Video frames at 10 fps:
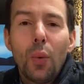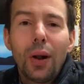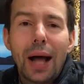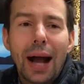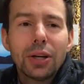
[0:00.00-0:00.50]

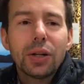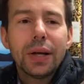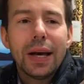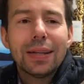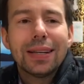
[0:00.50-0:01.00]
Well,
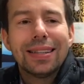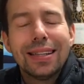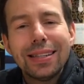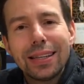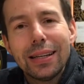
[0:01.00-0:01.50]
actually, it's a
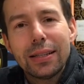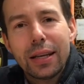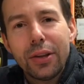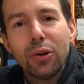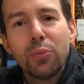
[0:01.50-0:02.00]

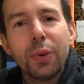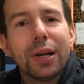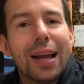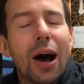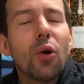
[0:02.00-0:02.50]
discontinued,
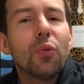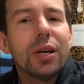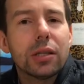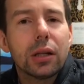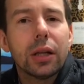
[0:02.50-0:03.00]
but now
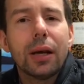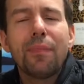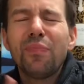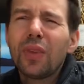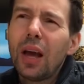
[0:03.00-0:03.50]
recently,